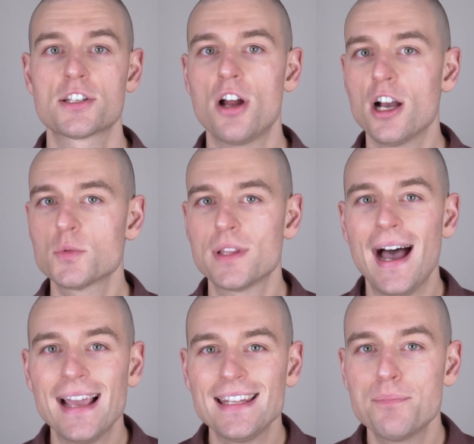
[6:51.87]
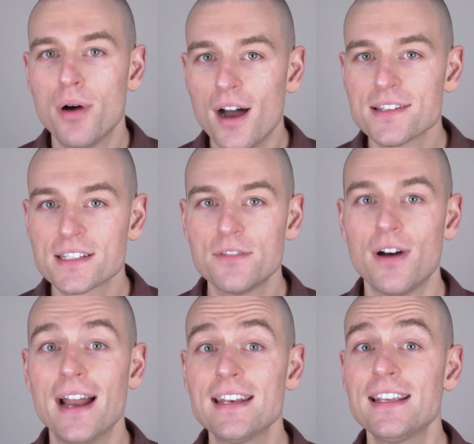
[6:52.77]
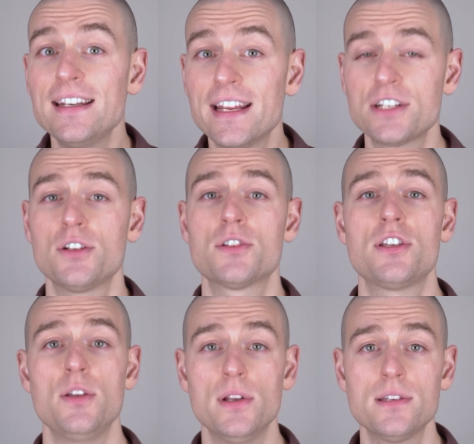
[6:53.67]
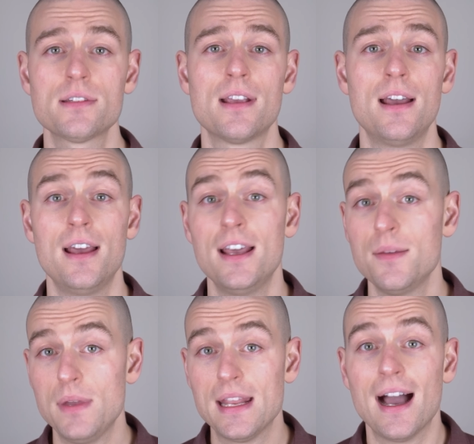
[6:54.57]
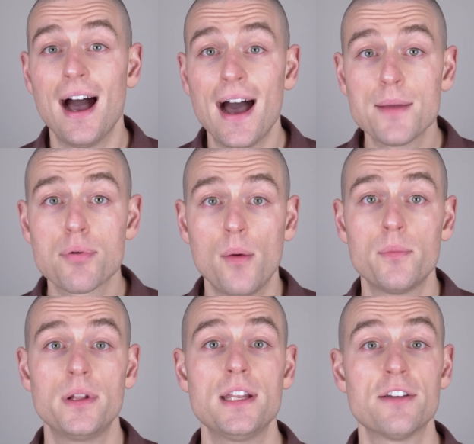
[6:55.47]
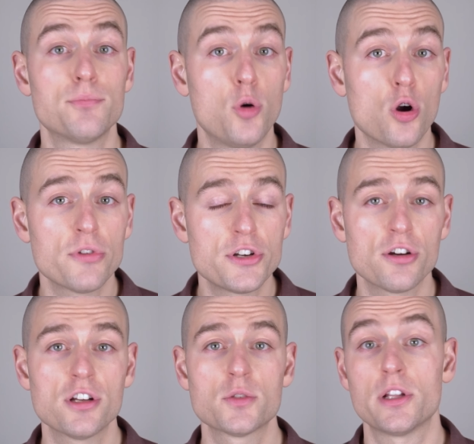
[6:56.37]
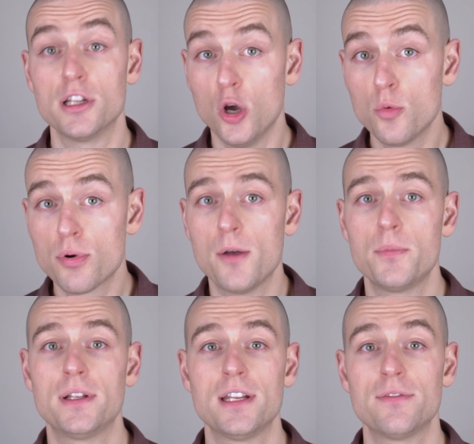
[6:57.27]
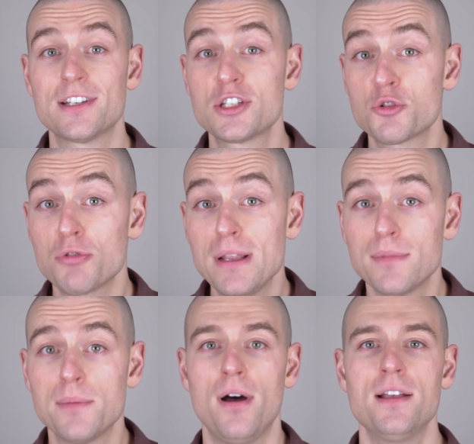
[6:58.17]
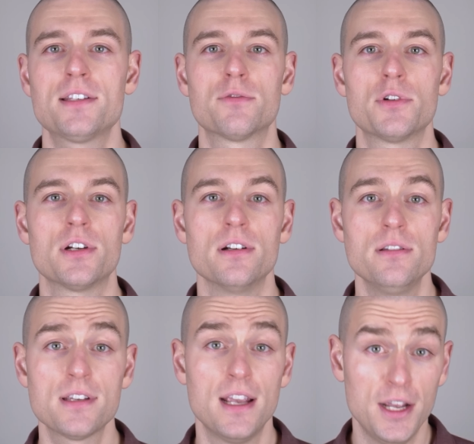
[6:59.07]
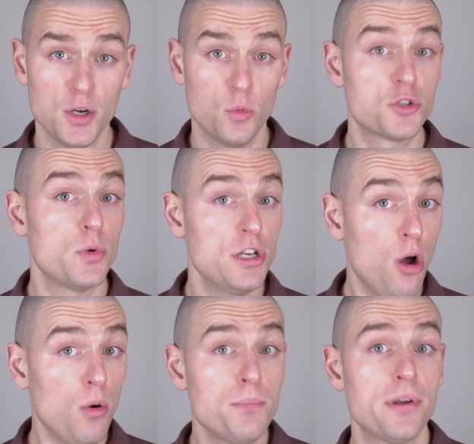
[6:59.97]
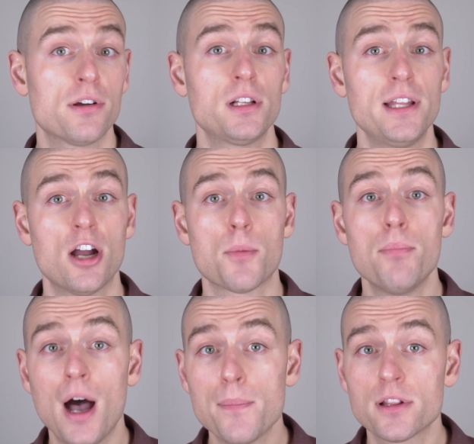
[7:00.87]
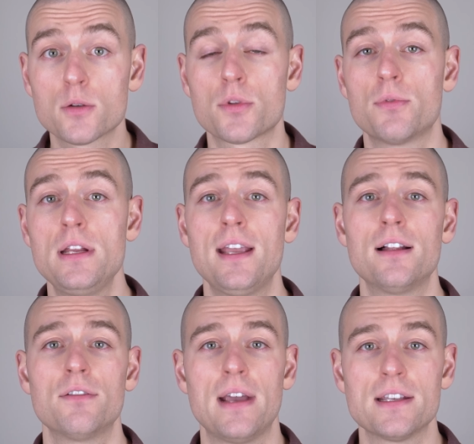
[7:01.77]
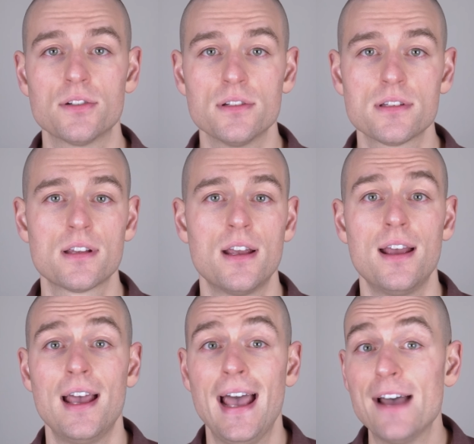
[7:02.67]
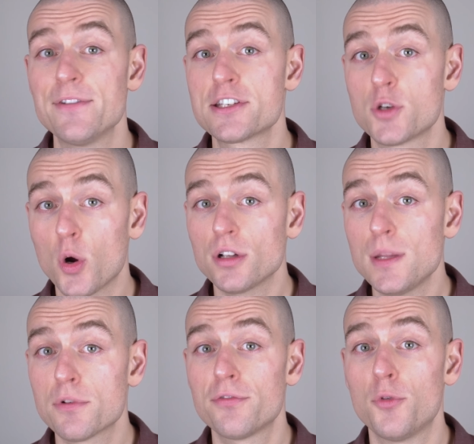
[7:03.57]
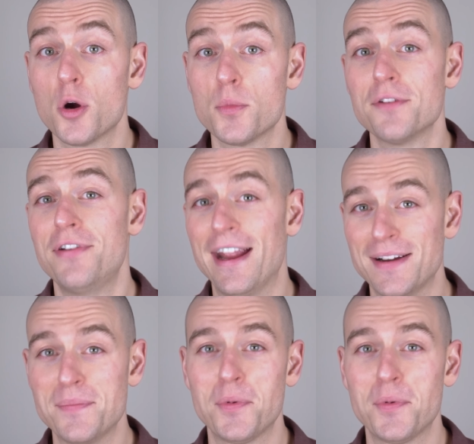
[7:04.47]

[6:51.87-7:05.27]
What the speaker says: stocks with highly positive unconditional skewness, meaning a high probability of poor returns with a low probability of extremely positive returns, which we know empirically are popular with retail investors, have historically performed very